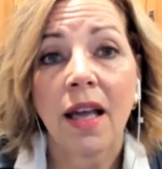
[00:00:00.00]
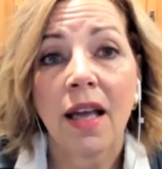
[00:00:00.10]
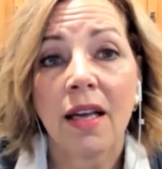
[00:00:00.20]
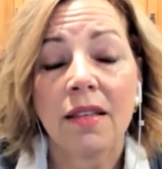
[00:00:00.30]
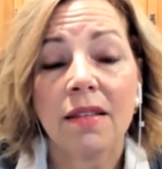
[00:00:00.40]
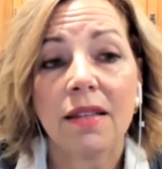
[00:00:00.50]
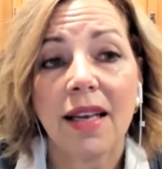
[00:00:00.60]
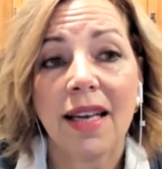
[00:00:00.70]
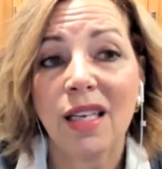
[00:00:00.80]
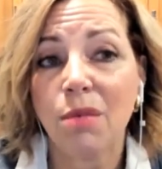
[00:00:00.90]
And
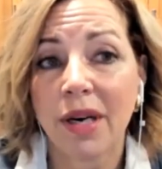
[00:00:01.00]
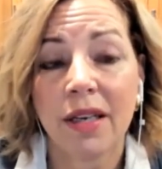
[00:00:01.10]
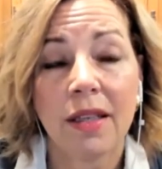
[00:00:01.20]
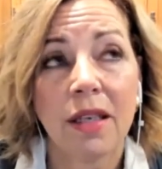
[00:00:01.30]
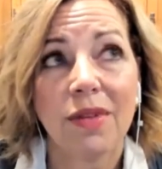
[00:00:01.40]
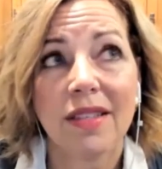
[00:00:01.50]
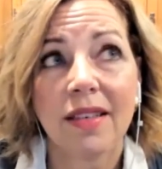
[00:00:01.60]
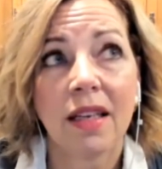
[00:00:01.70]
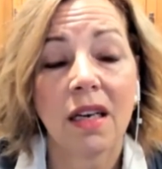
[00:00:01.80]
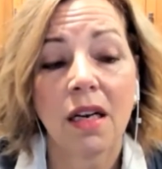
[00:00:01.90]
anybody that would
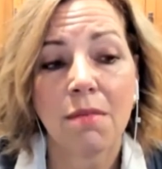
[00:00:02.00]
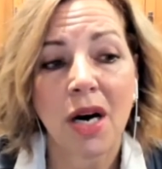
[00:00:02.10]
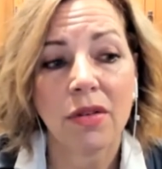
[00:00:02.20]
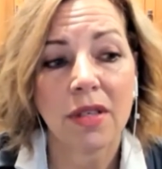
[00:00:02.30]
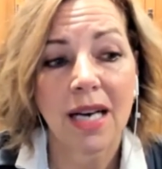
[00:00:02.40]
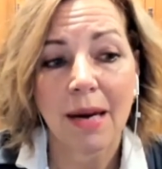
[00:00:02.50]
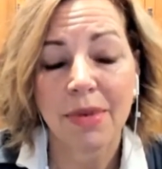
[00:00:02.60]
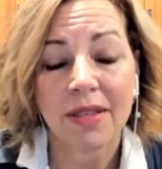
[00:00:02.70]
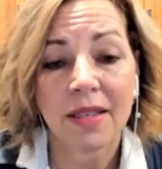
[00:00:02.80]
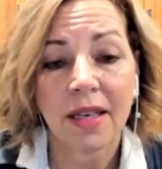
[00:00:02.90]
stand on a mountaintop
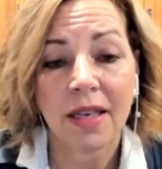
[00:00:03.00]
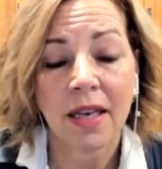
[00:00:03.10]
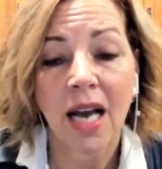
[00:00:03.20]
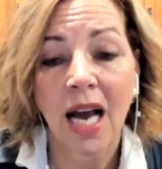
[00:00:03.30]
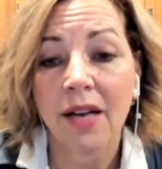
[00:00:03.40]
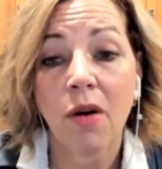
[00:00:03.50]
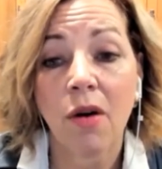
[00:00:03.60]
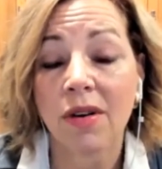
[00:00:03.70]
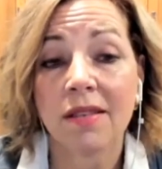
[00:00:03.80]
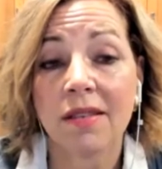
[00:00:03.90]
and say, I know
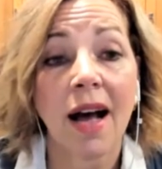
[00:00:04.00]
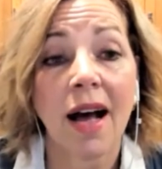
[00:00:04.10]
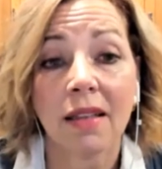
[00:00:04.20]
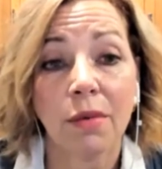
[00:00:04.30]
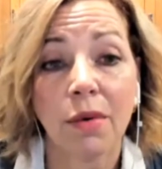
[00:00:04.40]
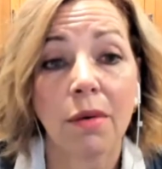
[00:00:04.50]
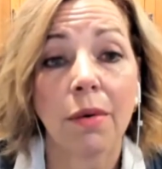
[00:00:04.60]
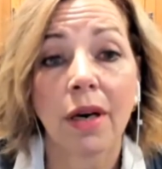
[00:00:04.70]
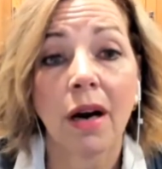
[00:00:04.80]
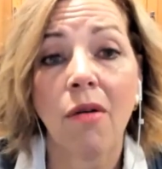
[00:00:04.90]
exactly where
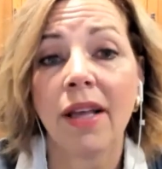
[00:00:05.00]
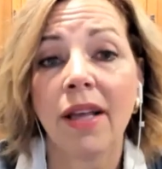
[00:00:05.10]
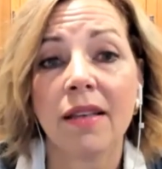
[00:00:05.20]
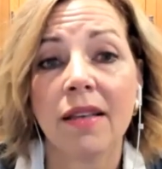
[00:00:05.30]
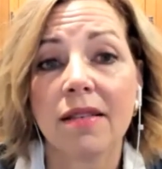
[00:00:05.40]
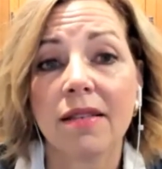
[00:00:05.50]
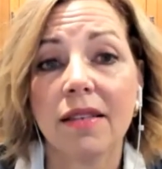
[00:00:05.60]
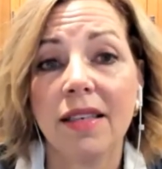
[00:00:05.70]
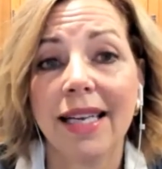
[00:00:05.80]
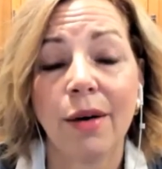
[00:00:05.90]
we're going, is,
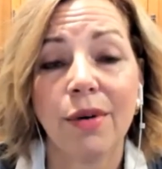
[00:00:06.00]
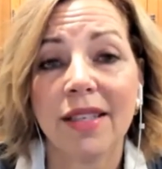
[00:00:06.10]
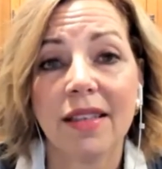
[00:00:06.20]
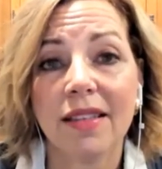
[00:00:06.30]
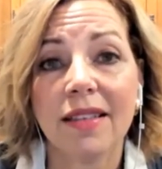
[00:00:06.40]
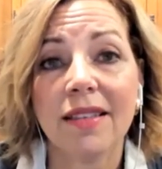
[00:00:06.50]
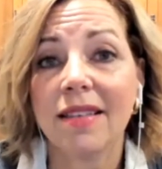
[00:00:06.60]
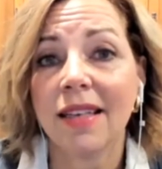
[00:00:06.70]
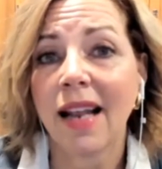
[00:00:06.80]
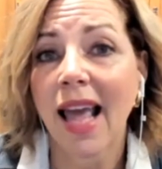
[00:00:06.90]

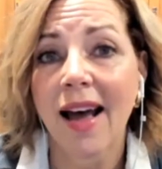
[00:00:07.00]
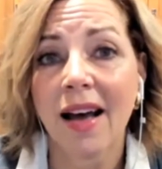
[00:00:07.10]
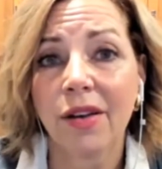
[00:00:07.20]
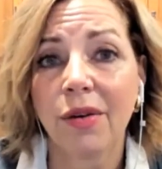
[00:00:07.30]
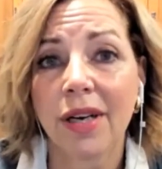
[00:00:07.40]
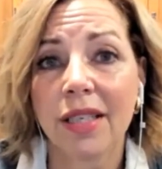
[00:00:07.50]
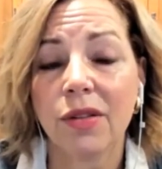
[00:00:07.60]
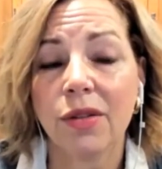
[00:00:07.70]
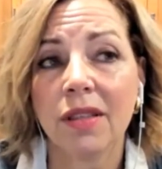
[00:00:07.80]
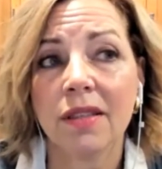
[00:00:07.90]
it's inaccurate.
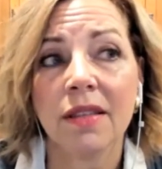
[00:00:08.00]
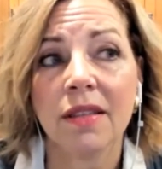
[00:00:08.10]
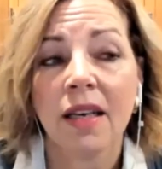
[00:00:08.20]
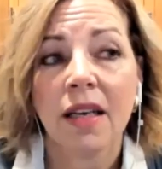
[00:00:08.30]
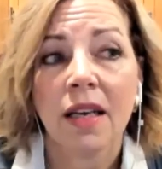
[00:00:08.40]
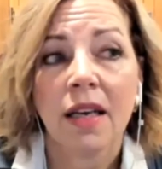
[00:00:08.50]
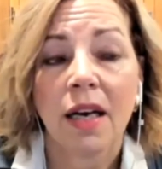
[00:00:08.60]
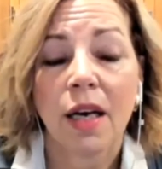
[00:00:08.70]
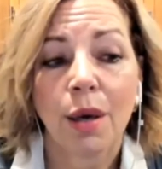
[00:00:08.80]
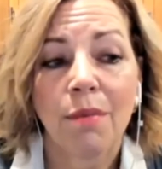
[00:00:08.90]
You could,
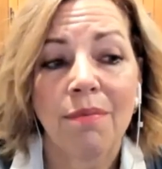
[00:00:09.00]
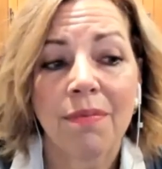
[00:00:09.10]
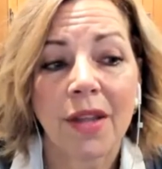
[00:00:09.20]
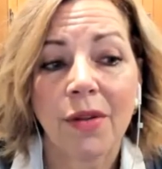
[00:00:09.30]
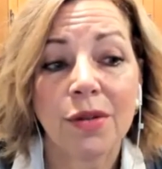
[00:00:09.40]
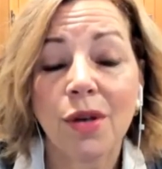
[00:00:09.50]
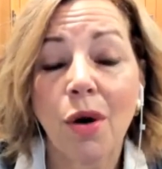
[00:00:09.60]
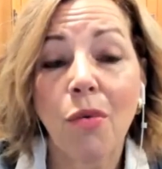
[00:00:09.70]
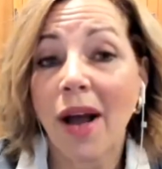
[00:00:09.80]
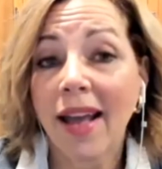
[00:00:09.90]
there's no
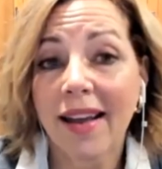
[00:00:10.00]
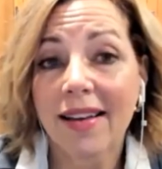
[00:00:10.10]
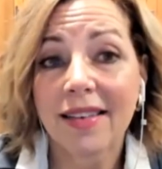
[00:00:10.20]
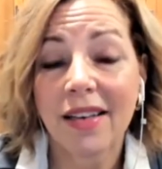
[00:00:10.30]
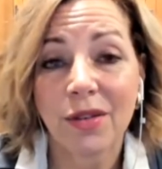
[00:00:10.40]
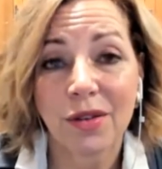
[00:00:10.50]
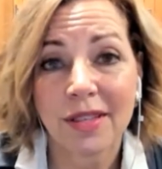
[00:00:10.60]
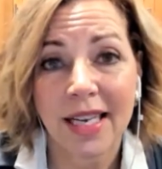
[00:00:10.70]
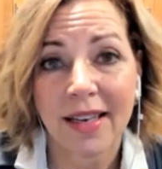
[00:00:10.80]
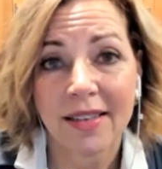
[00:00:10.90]
way to
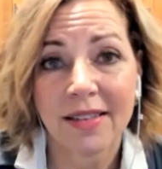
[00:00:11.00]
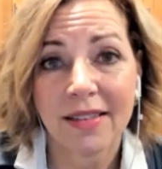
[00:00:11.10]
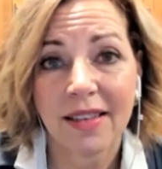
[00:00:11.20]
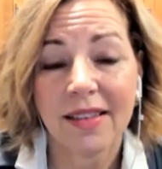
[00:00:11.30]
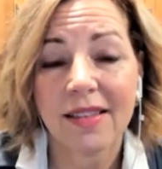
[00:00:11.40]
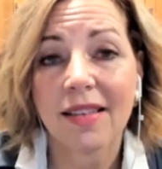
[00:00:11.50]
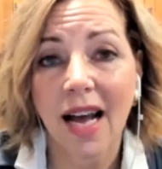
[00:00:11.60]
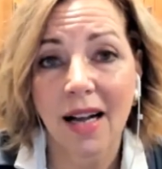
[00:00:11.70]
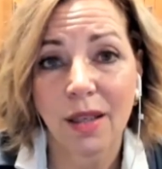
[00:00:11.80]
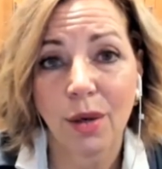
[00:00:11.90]
understand
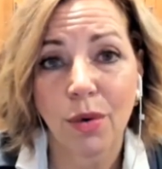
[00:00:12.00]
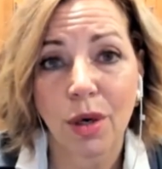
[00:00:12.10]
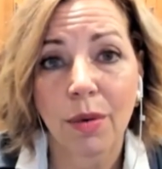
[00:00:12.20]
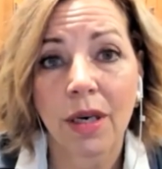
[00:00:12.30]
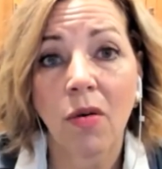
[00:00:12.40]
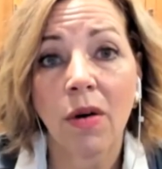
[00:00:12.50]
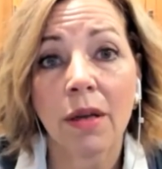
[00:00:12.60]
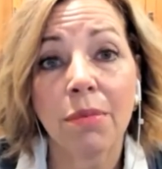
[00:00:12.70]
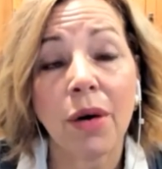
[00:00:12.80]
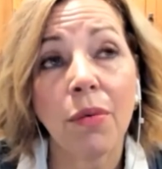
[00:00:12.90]
exactly where we're
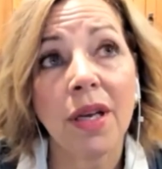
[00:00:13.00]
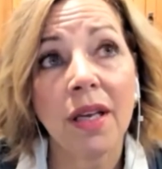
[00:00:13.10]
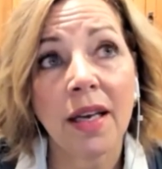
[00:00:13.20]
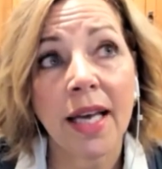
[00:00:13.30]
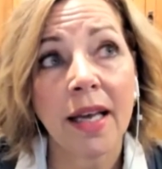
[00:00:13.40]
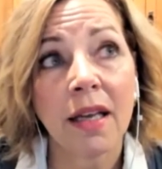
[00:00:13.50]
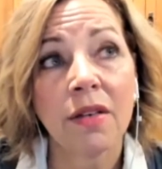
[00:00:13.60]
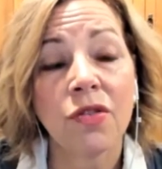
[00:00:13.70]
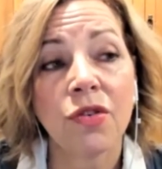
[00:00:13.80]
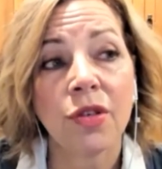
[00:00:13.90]
going, but we
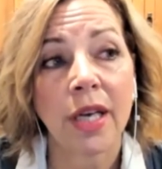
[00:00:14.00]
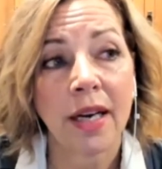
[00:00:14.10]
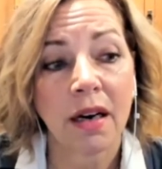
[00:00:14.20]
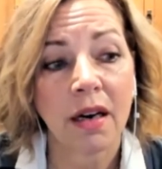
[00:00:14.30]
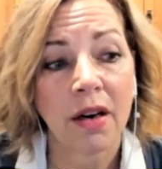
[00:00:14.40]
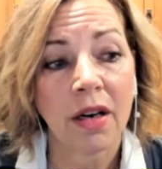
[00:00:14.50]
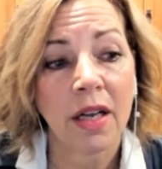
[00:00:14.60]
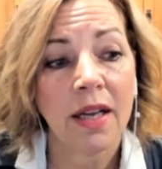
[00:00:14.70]
can share.